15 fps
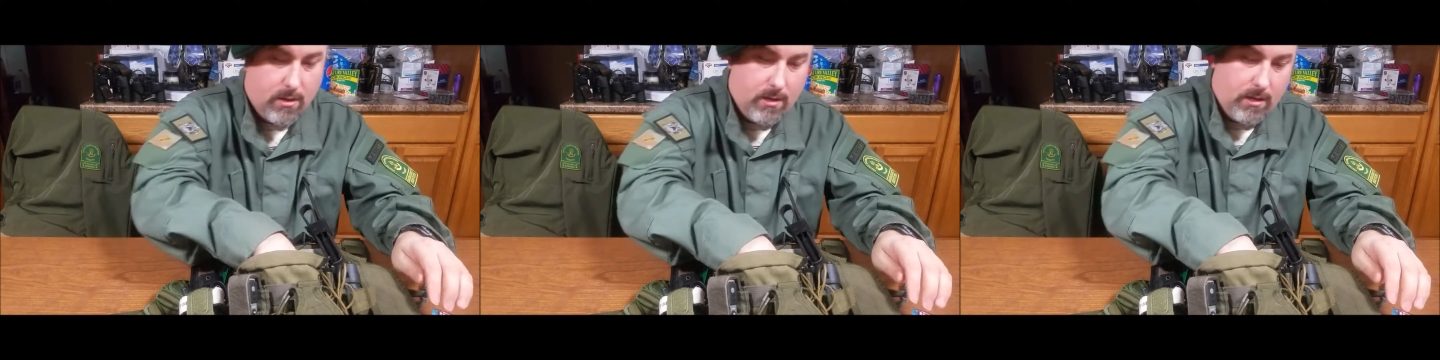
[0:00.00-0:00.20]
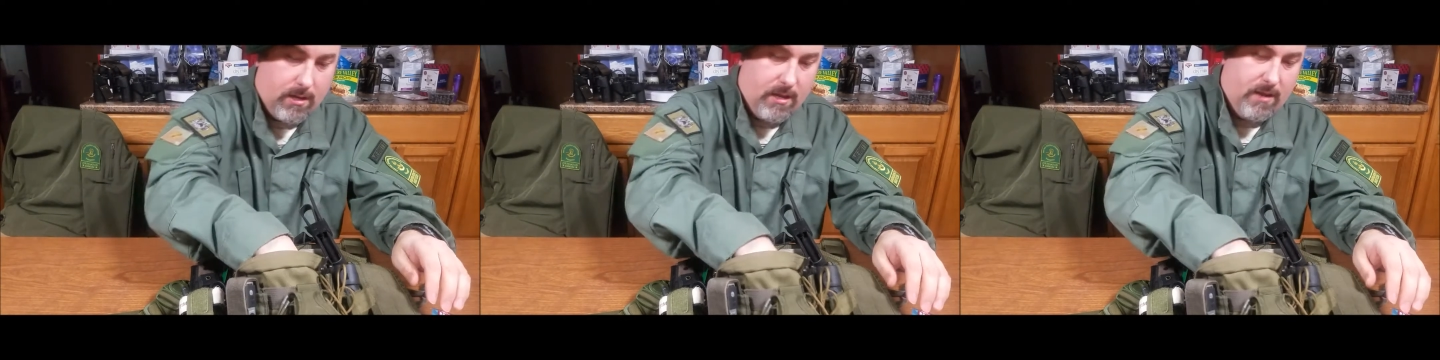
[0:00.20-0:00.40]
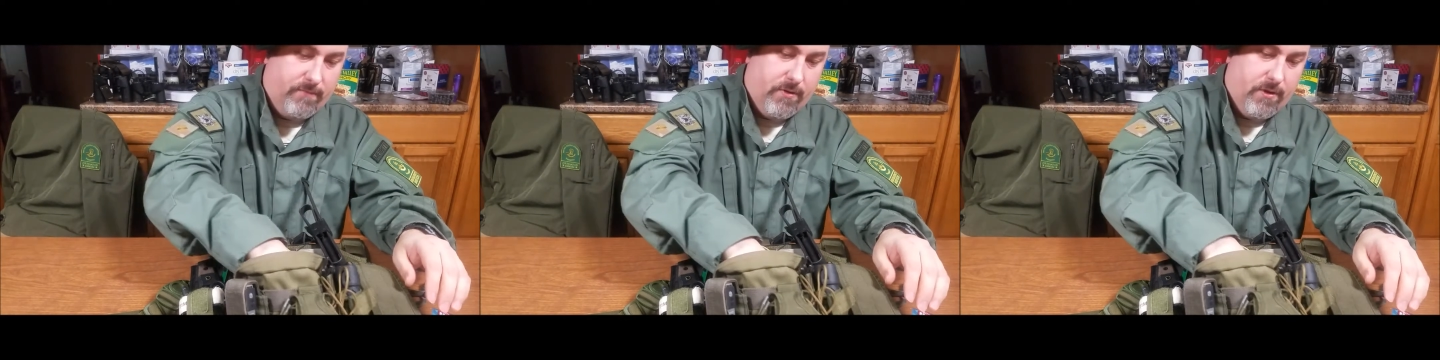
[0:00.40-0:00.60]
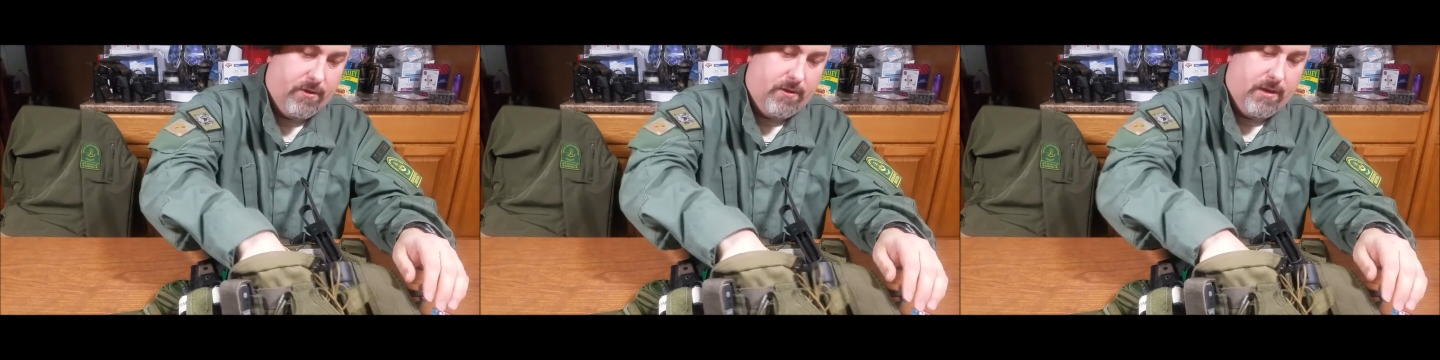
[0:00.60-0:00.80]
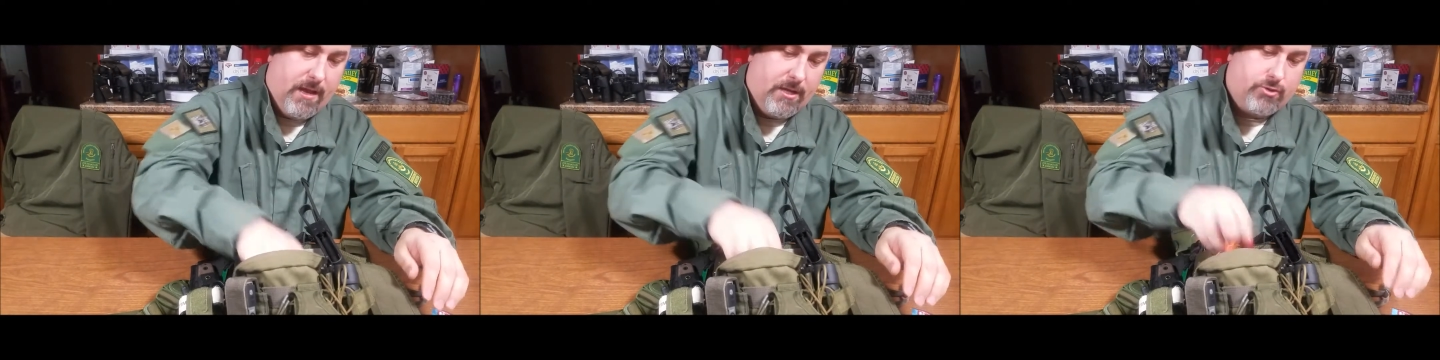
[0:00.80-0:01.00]
I have
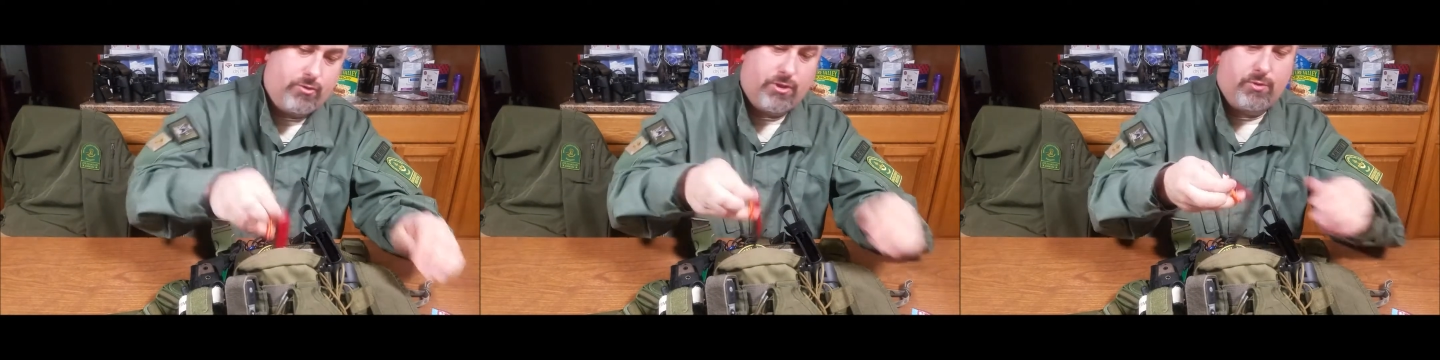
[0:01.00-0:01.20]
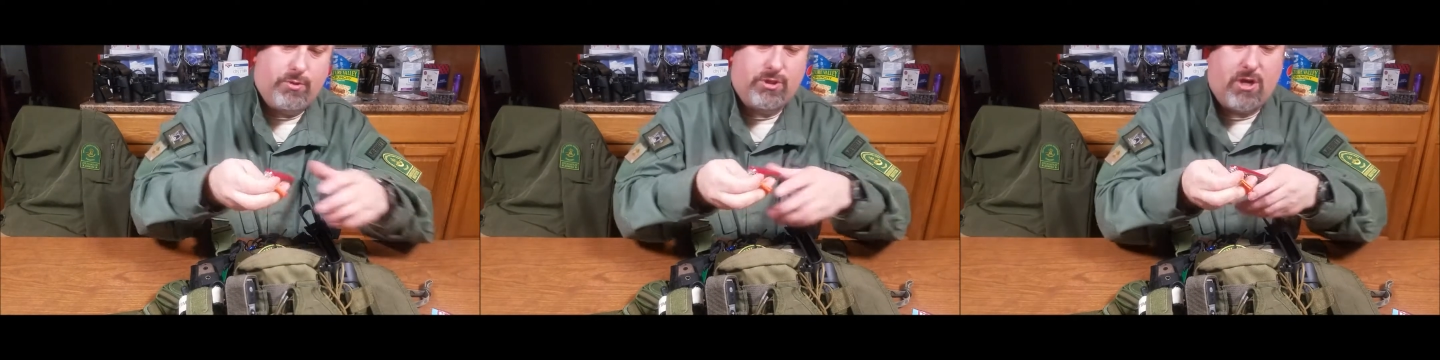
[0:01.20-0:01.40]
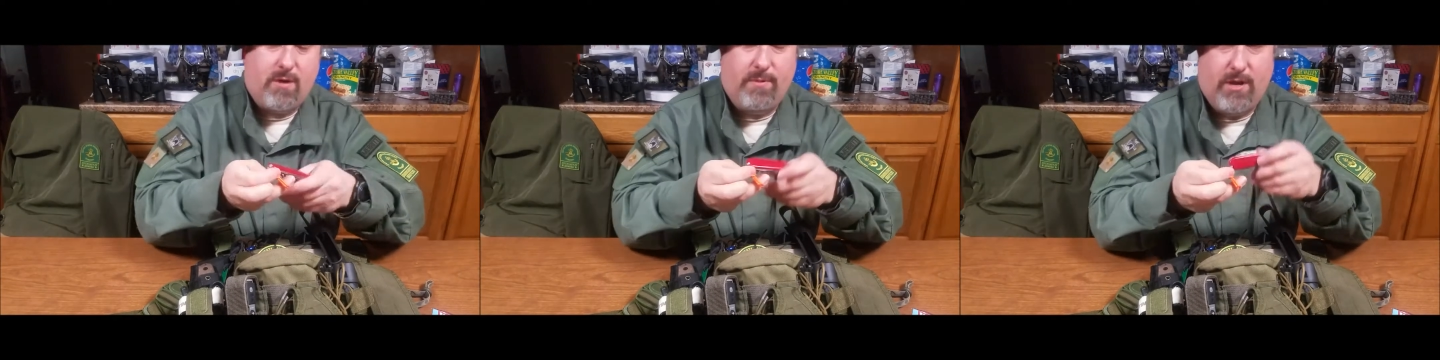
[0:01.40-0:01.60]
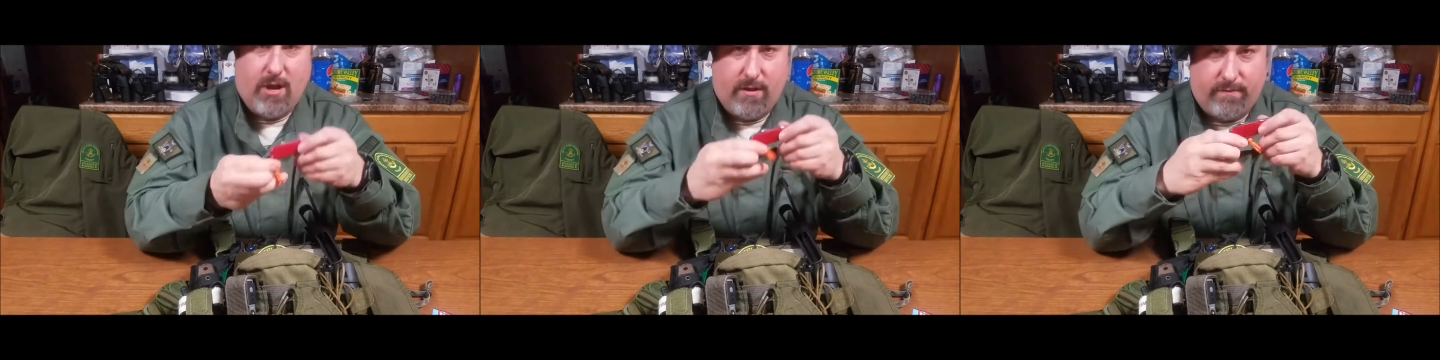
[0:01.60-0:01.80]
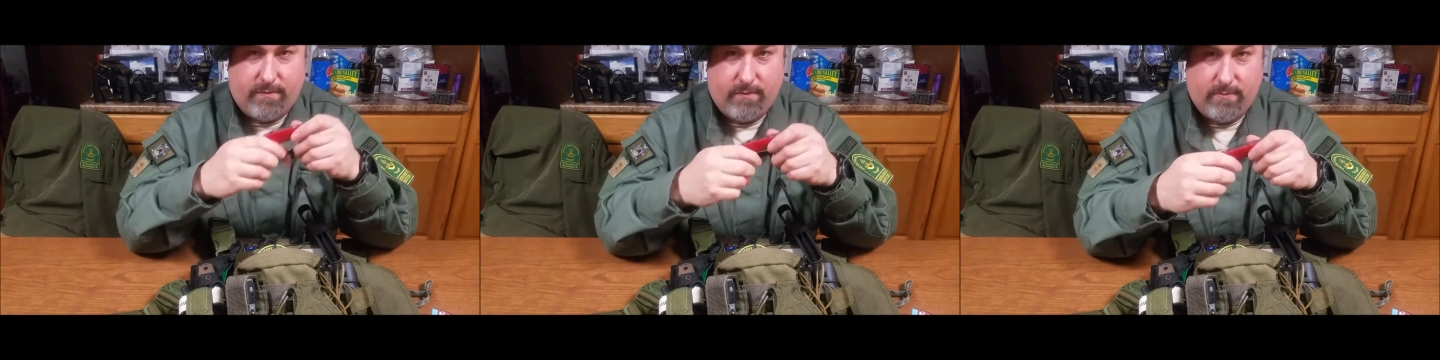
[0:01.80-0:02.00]
an extra Swiss Army
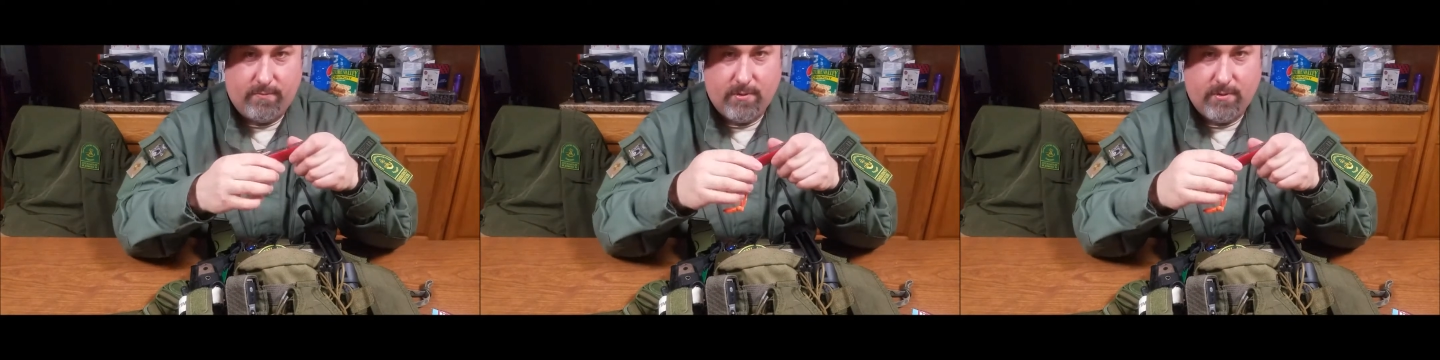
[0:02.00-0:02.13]
knife.